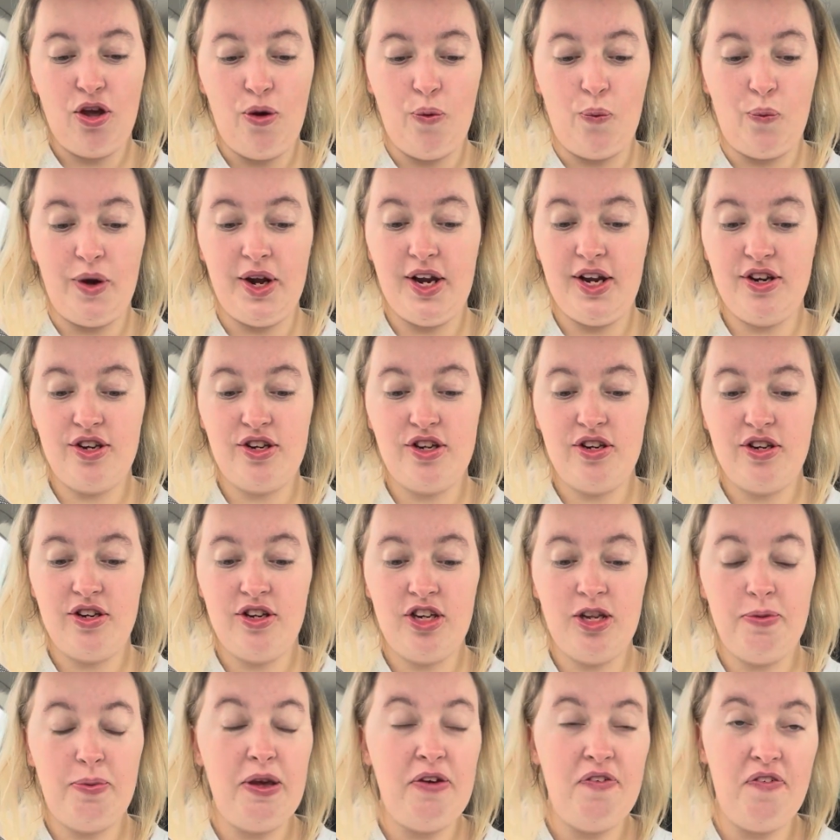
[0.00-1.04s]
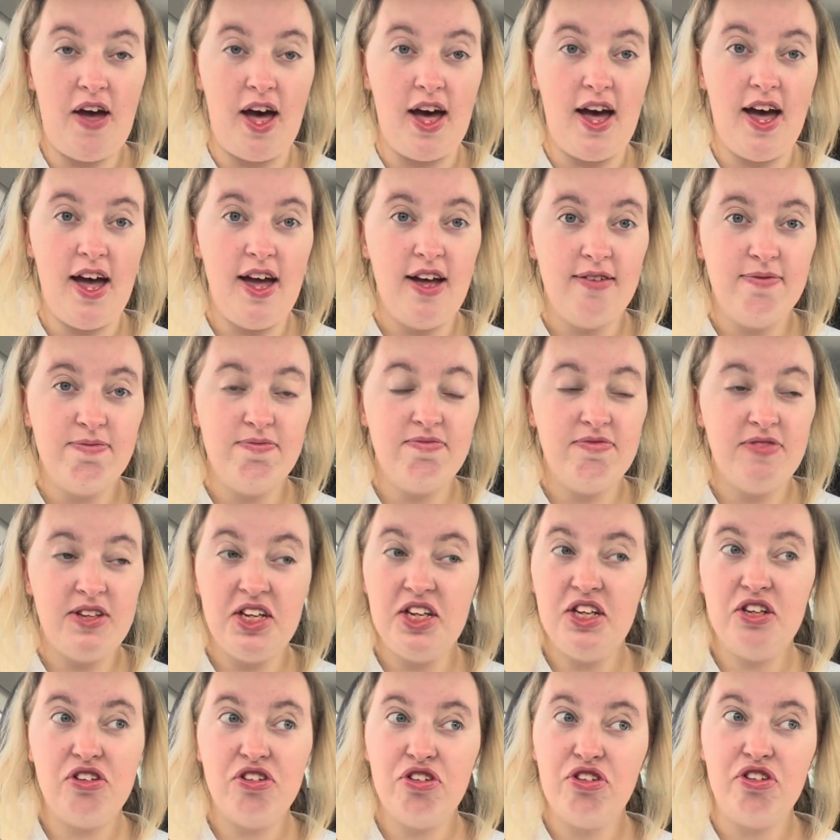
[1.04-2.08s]
which, to be fair,
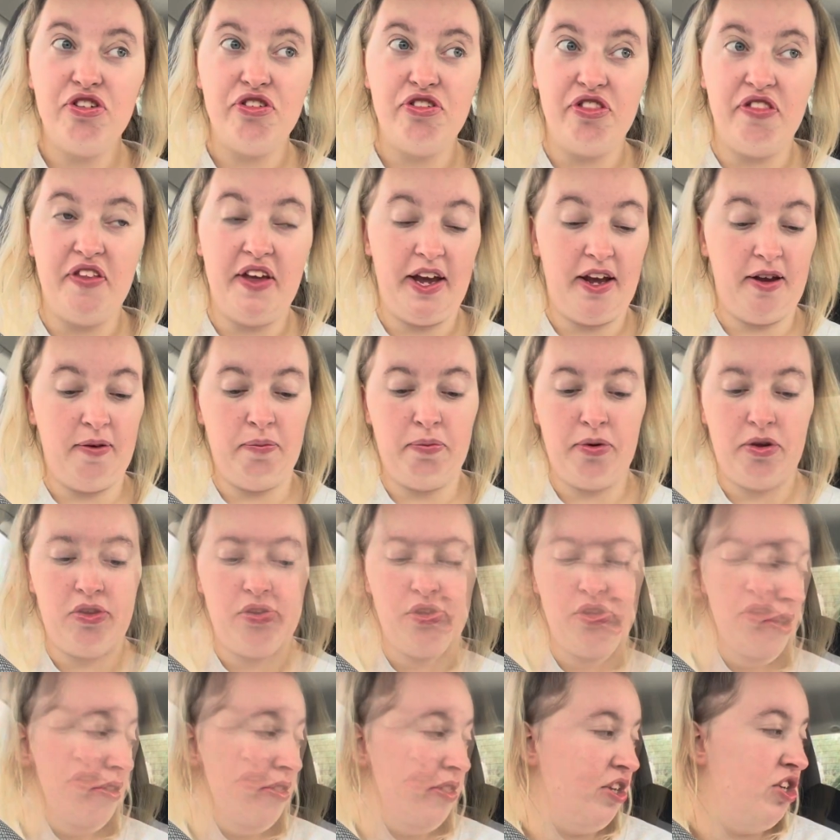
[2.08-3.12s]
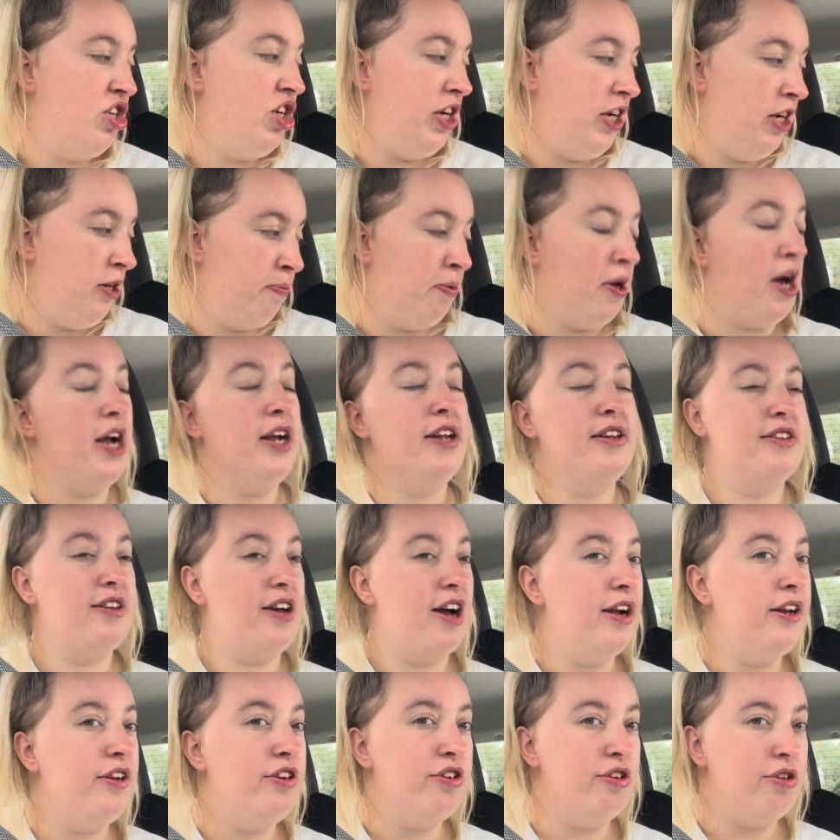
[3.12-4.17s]
is a good thing, because the cheese bites
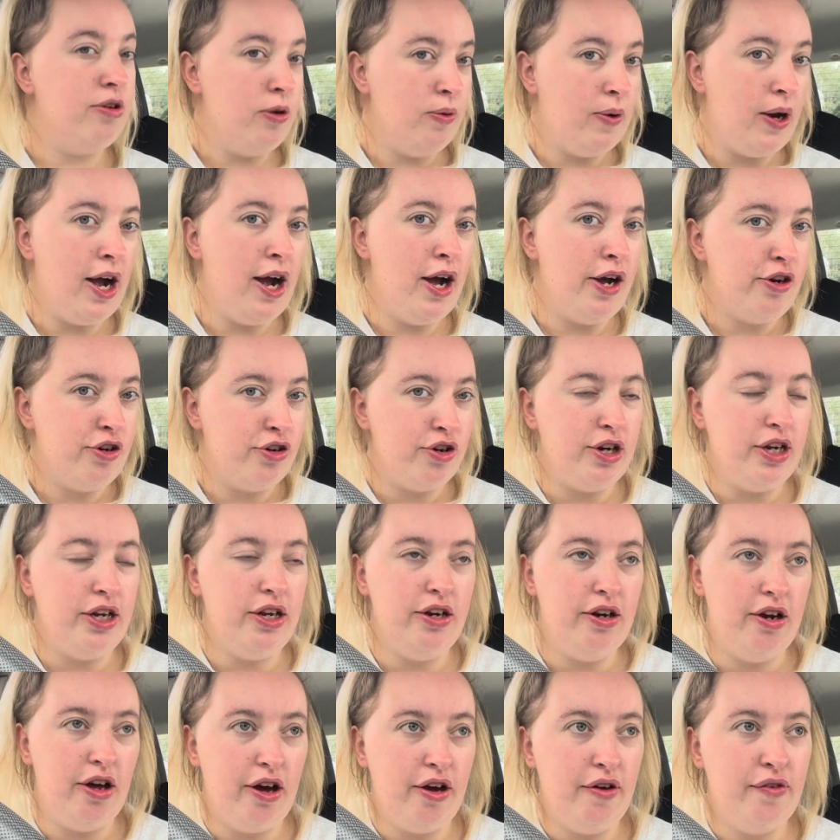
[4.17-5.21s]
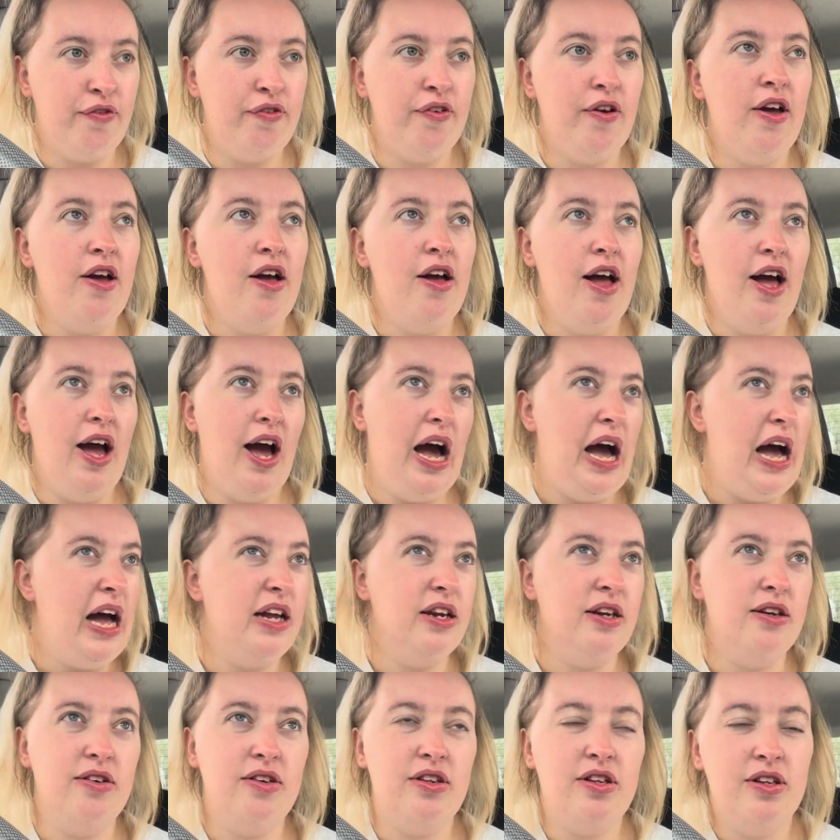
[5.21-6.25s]
I do actually love,
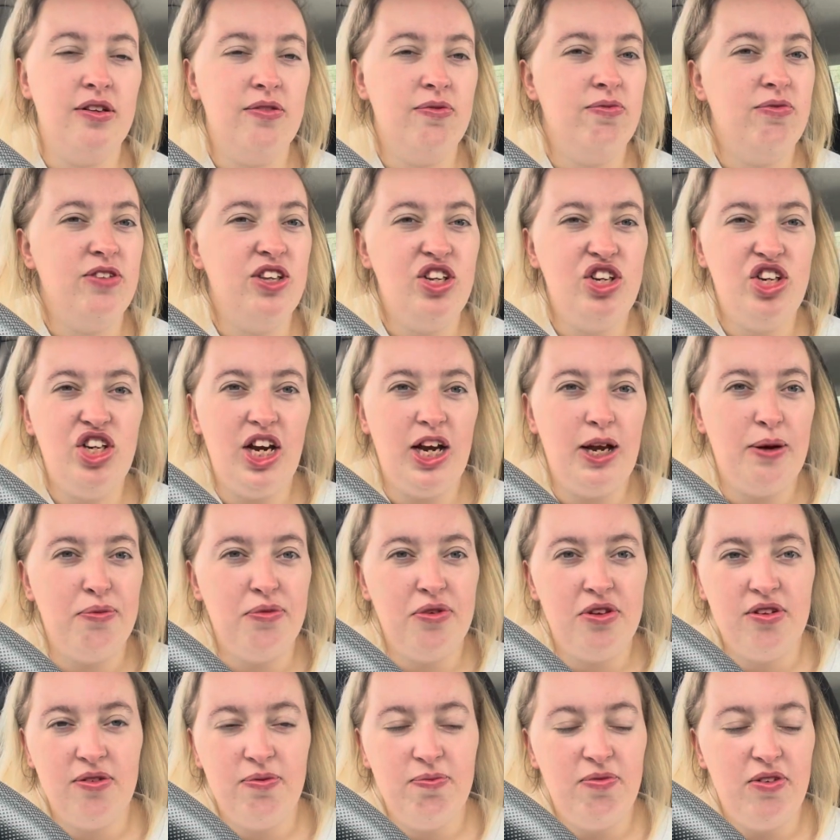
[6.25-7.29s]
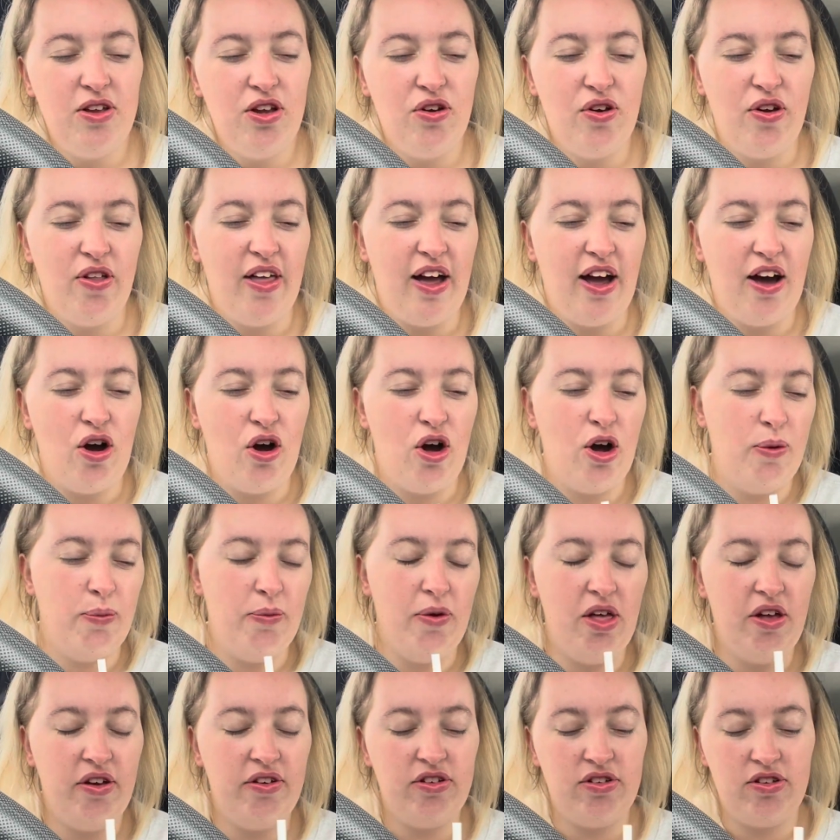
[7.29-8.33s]
and the chips, they're not that
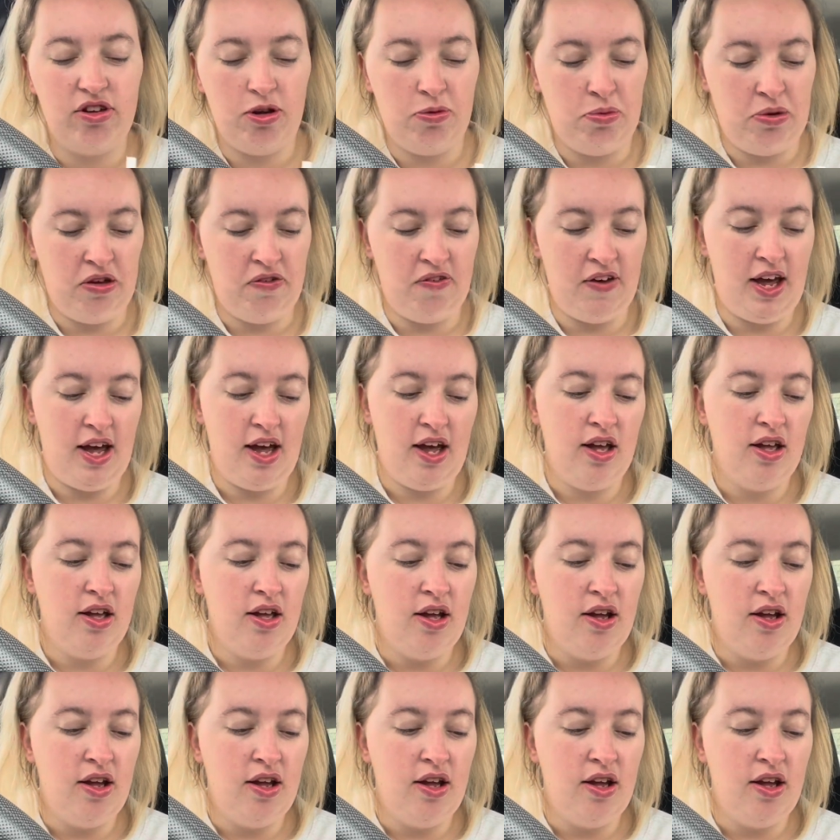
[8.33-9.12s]
harmless, to be fair.